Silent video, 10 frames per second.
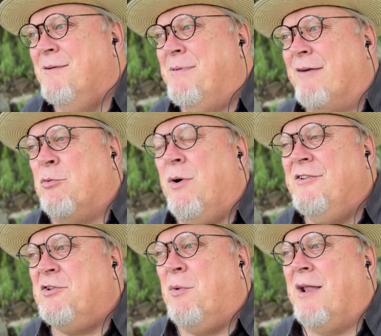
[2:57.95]
But every
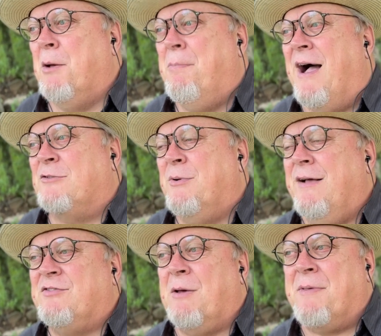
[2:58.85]
once in a while, a box would
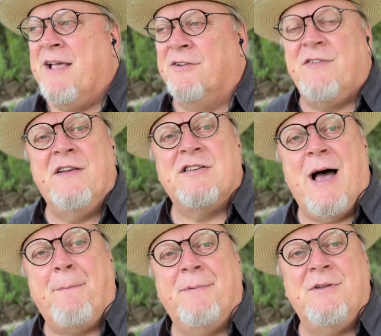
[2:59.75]
have something else in the
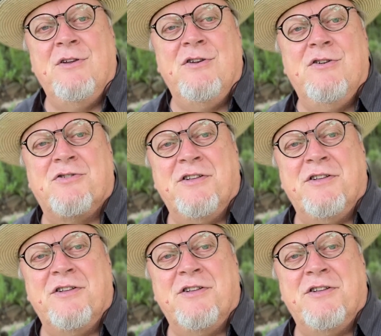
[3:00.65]
top, usually